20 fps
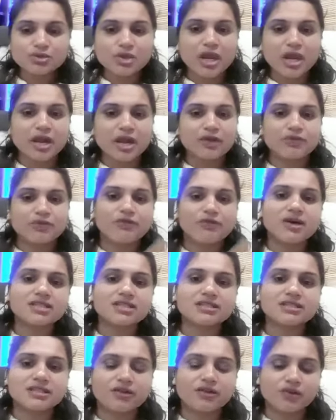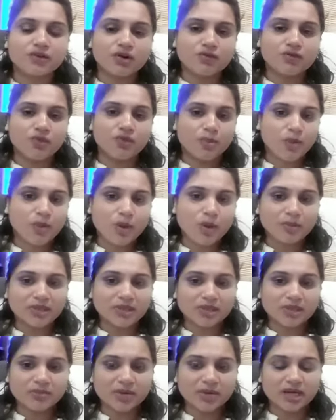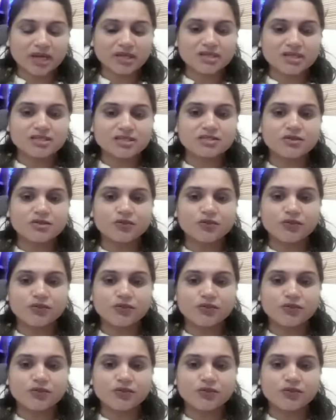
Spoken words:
the advanced level of homeopathic practice,